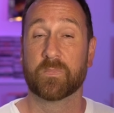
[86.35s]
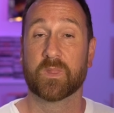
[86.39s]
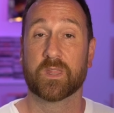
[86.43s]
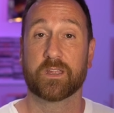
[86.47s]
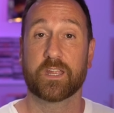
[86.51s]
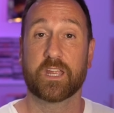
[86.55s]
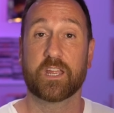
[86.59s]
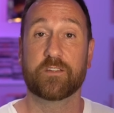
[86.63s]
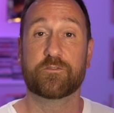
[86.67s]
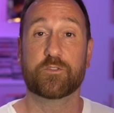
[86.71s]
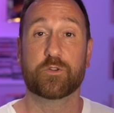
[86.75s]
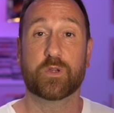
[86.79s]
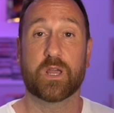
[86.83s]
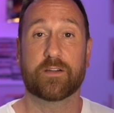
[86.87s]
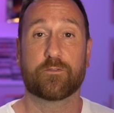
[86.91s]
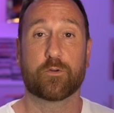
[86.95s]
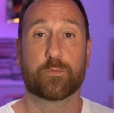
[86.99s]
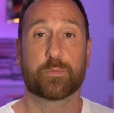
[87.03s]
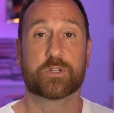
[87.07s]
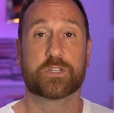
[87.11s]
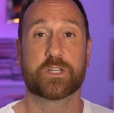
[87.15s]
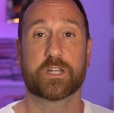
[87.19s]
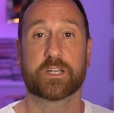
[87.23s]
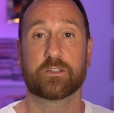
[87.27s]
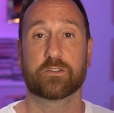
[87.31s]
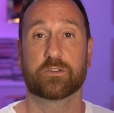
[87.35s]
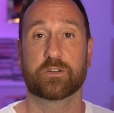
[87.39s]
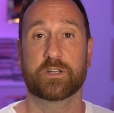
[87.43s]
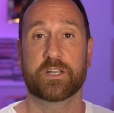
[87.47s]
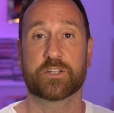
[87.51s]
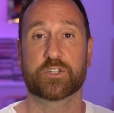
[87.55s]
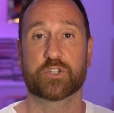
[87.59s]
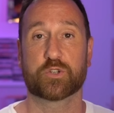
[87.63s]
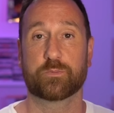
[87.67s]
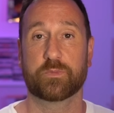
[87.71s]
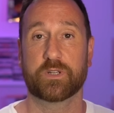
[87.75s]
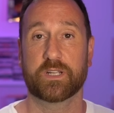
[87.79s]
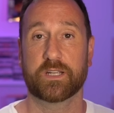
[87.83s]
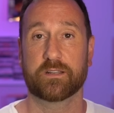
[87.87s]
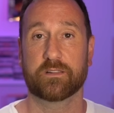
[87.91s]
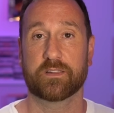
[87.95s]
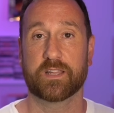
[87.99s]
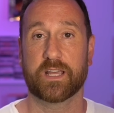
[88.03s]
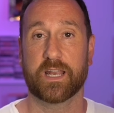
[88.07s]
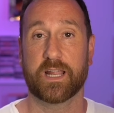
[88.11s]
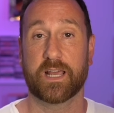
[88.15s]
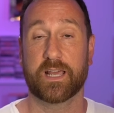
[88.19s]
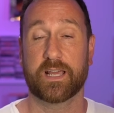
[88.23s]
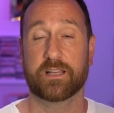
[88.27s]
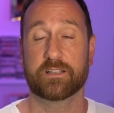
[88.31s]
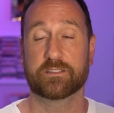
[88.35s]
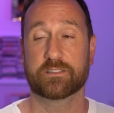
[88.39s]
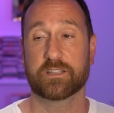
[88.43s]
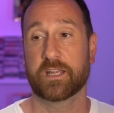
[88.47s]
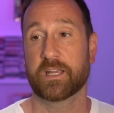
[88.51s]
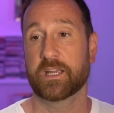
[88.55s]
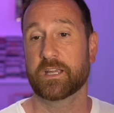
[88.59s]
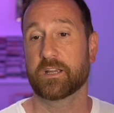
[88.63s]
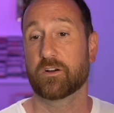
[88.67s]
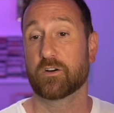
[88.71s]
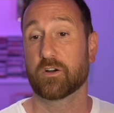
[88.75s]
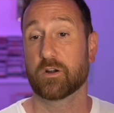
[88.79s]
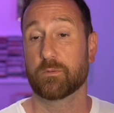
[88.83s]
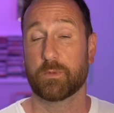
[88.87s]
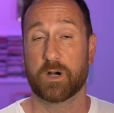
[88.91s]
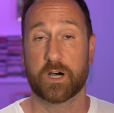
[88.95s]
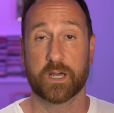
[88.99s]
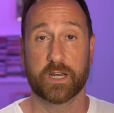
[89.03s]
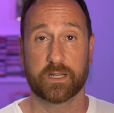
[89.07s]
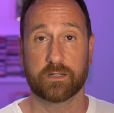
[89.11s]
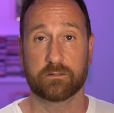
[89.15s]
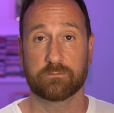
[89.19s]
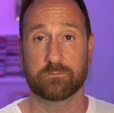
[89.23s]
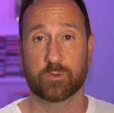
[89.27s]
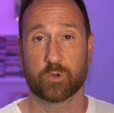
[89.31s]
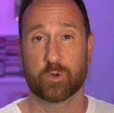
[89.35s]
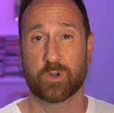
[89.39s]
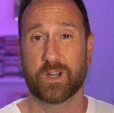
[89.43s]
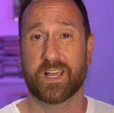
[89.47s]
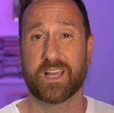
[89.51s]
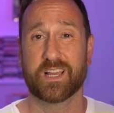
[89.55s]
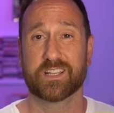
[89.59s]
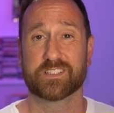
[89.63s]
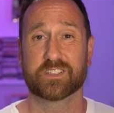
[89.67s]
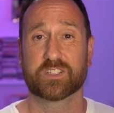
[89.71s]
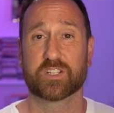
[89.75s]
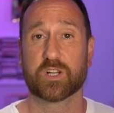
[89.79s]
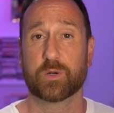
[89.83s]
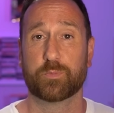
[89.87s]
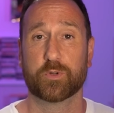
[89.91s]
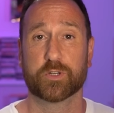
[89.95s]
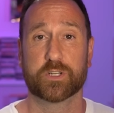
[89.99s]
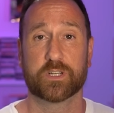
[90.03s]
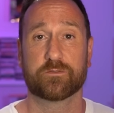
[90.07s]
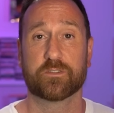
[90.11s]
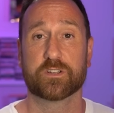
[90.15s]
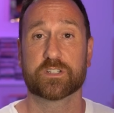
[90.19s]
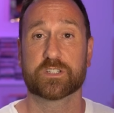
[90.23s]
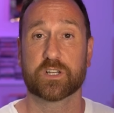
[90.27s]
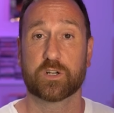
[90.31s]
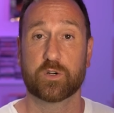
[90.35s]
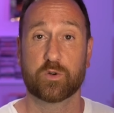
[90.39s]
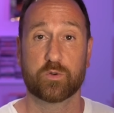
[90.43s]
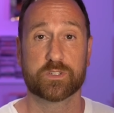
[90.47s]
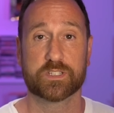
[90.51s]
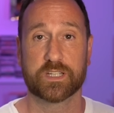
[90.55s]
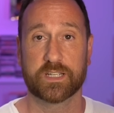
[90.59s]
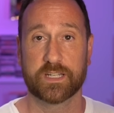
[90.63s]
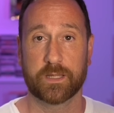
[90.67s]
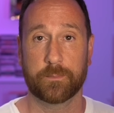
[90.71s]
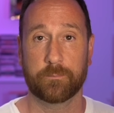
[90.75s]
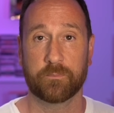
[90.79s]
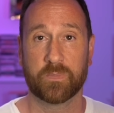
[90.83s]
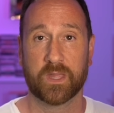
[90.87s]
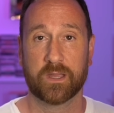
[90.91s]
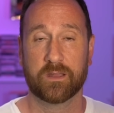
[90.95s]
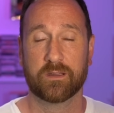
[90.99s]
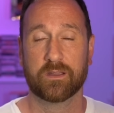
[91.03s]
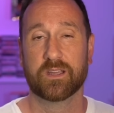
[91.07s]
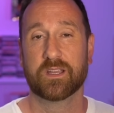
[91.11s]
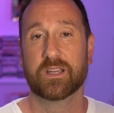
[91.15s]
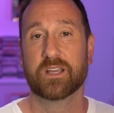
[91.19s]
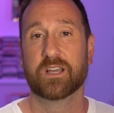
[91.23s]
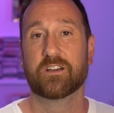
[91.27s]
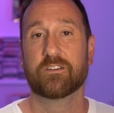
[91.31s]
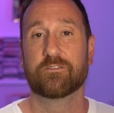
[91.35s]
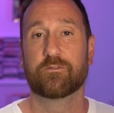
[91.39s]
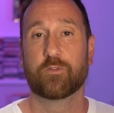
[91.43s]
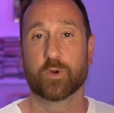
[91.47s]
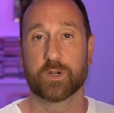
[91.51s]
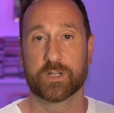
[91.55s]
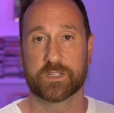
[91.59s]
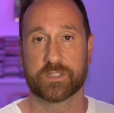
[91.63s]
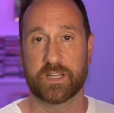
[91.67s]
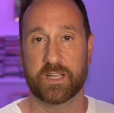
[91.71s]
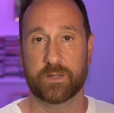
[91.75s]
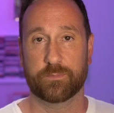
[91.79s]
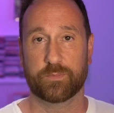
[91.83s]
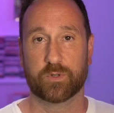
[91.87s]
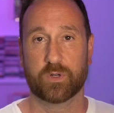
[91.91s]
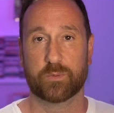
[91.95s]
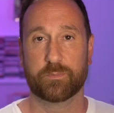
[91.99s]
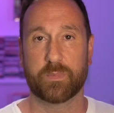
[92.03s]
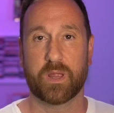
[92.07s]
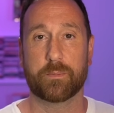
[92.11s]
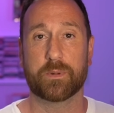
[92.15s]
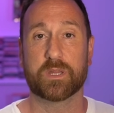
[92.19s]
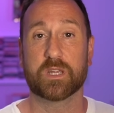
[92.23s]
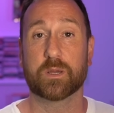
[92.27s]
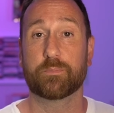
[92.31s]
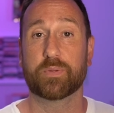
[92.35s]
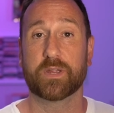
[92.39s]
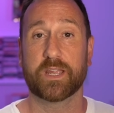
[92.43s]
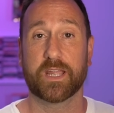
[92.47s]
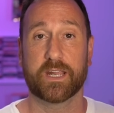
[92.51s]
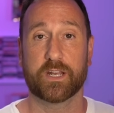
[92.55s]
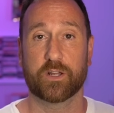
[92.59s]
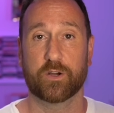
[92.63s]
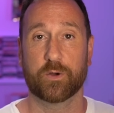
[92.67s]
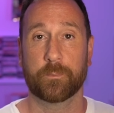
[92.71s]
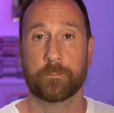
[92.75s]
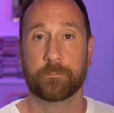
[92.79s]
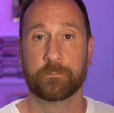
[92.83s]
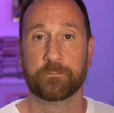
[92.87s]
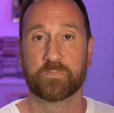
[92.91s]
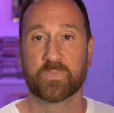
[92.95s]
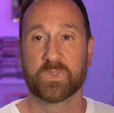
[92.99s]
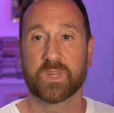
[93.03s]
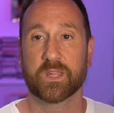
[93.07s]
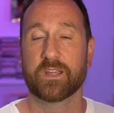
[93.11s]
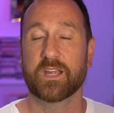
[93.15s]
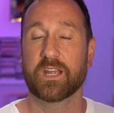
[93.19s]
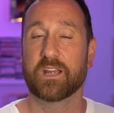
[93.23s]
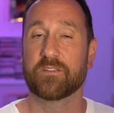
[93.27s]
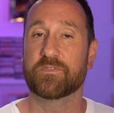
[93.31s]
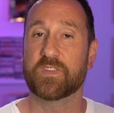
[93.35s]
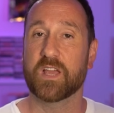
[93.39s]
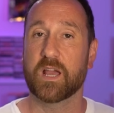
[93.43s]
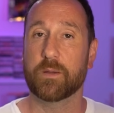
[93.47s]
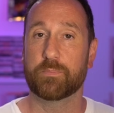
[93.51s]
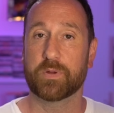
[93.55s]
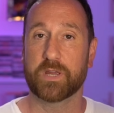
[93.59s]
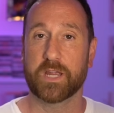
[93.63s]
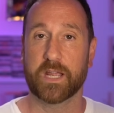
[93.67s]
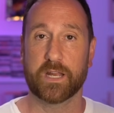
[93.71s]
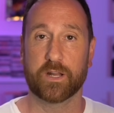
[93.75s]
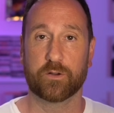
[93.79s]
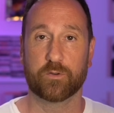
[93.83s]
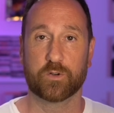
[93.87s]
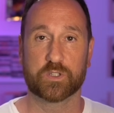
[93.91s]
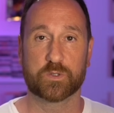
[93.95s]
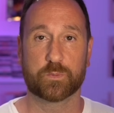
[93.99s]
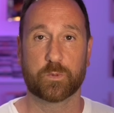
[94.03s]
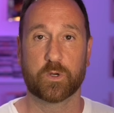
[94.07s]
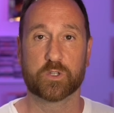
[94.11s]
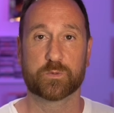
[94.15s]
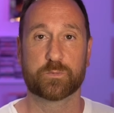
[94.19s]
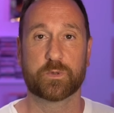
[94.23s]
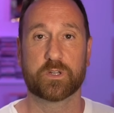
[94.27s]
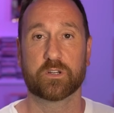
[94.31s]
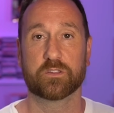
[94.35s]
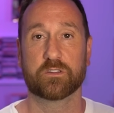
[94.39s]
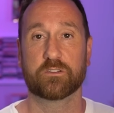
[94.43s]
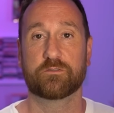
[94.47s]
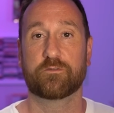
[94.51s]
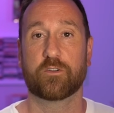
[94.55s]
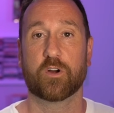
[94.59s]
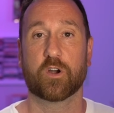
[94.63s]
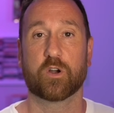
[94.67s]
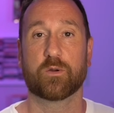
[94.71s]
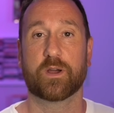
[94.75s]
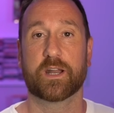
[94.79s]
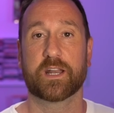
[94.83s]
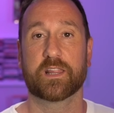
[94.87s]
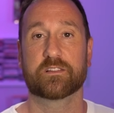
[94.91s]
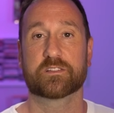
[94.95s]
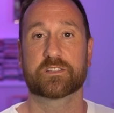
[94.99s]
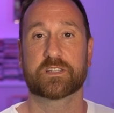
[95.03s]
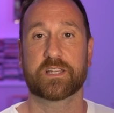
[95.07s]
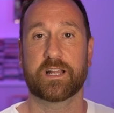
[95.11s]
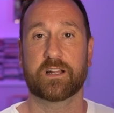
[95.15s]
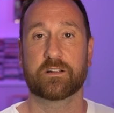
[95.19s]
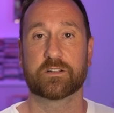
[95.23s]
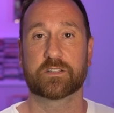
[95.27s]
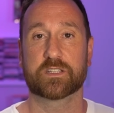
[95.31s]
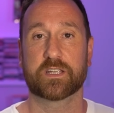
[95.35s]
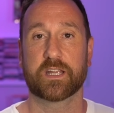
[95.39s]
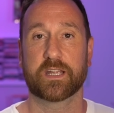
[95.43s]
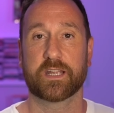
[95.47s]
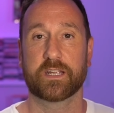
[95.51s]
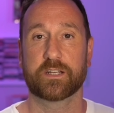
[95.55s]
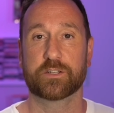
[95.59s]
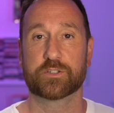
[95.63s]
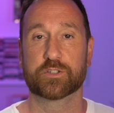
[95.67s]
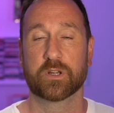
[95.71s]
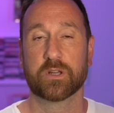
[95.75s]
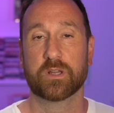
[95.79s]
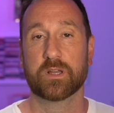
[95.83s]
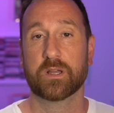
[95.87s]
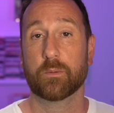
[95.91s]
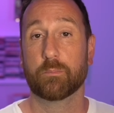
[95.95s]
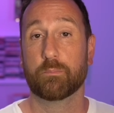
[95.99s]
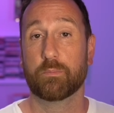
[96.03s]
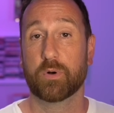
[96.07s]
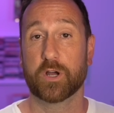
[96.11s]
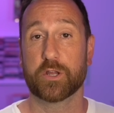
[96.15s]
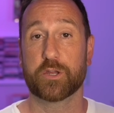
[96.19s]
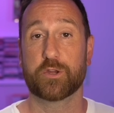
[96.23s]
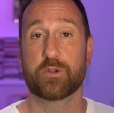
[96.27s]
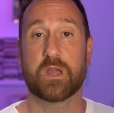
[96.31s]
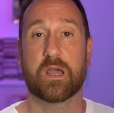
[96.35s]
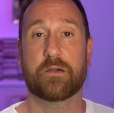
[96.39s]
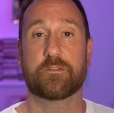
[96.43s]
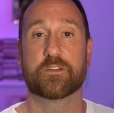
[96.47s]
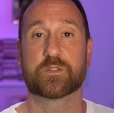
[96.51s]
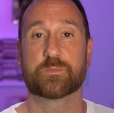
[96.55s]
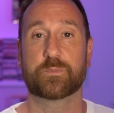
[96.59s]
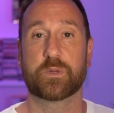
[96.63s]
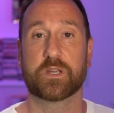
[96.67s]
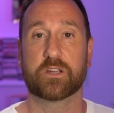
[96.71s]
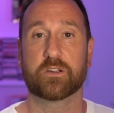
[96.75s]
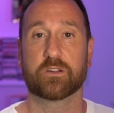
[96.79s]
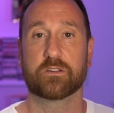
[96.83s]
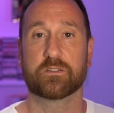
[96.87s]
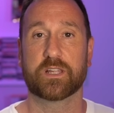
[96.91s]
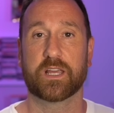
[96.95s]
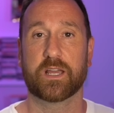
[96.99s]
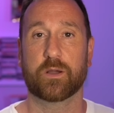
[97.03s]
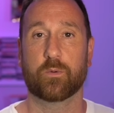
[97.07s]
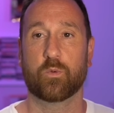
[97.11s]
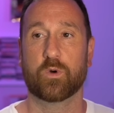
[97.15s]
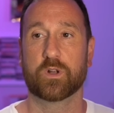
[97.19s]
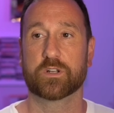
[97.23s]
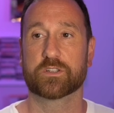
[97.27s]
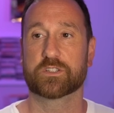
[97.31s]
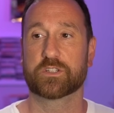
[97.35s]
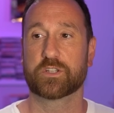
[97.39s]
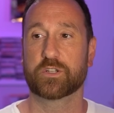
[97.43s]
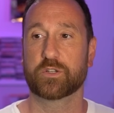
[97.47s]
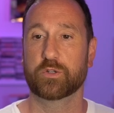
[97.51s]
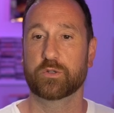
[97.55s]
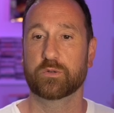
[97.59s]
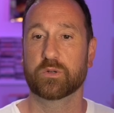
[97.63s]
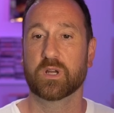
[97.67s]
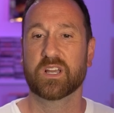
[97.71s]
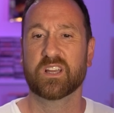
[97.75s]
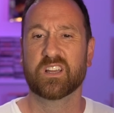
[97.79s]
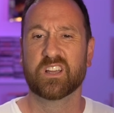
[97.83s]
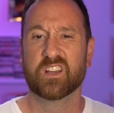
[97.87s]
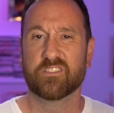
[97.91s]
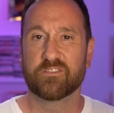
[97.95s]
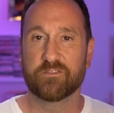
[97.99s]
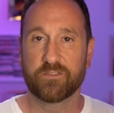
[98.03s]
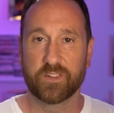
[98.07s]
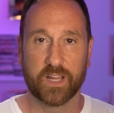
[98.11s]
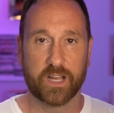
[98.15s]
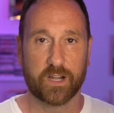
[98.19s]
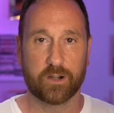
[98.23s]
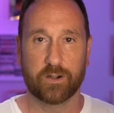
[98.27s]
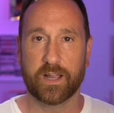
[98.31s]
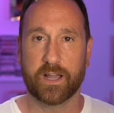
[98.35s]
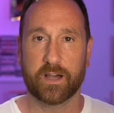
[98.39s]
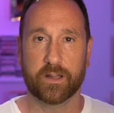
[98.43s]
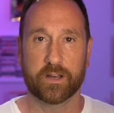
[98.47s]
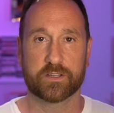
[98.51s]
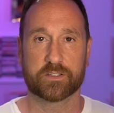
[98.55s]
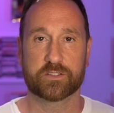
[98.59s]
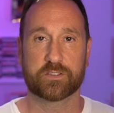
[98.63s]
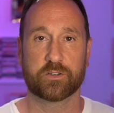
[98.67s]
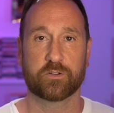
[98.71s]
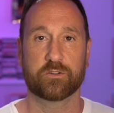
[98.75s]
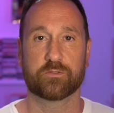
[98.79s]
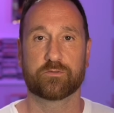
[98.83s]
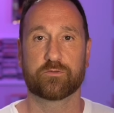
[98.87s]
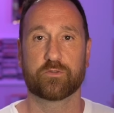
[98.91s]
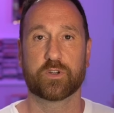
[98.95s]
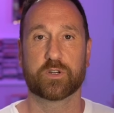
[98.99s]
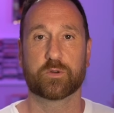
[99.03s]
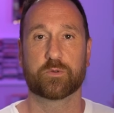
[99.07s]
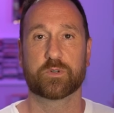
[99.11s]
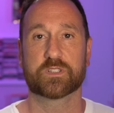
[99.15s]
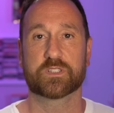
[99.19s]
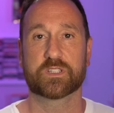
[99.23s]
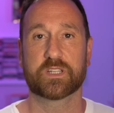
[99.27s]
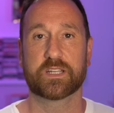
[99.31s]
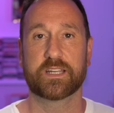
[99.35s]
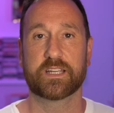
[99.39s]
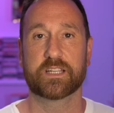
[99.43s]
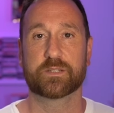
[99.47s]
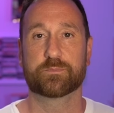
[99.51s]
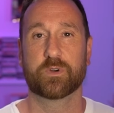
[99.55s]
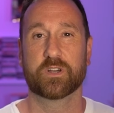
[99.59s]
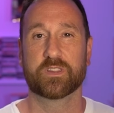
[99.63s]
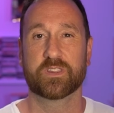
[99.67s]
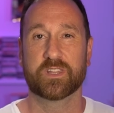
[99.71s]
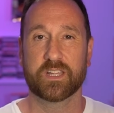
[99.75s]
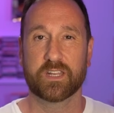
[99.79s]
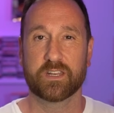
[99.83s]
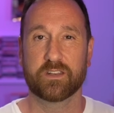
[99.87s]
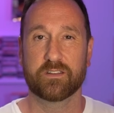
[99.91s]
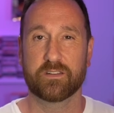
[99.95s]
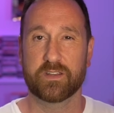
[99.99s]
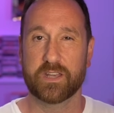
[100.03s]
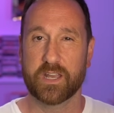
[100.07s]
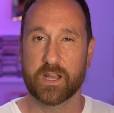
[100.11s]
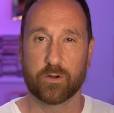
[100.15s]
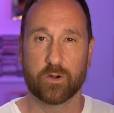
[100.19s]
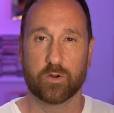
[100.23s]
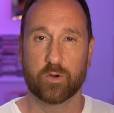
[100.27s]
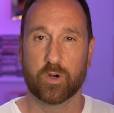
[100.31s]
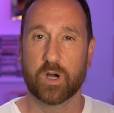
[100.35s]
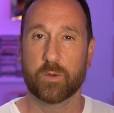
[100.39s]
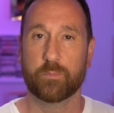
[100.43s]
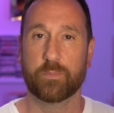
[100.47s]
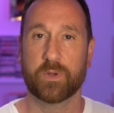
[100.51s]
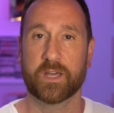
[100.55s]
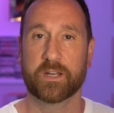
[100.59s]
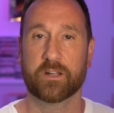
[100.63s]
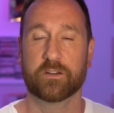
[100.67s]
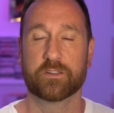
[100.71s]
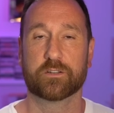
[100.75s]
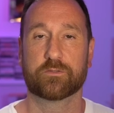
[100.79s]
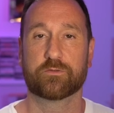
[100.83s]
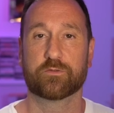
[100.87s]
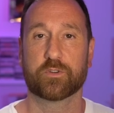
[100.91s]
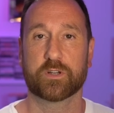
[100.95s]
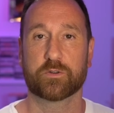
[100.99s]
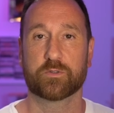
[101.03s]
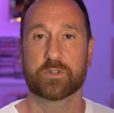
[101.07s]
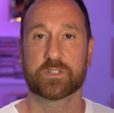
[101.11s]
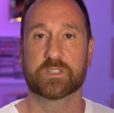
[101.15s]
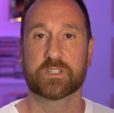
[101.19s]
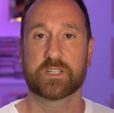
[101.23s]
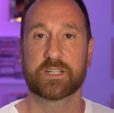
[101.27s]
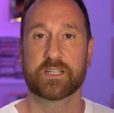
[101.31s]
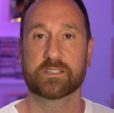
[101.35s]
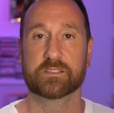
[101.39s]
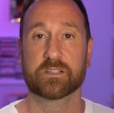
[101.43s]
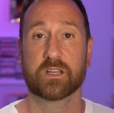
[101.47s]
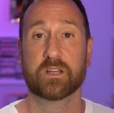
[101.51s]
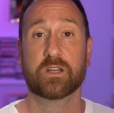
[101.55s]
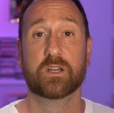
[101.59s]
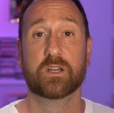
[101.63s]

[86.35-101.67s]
If you have a particular instrument that has a harmonic or has a couple different tones in it, for example, maybe a piano. If that piano is supposed to be on the far right of the soundstage, but you have a speaker that wants to flare out at certain frequencies, but then narrow up at other frequencies,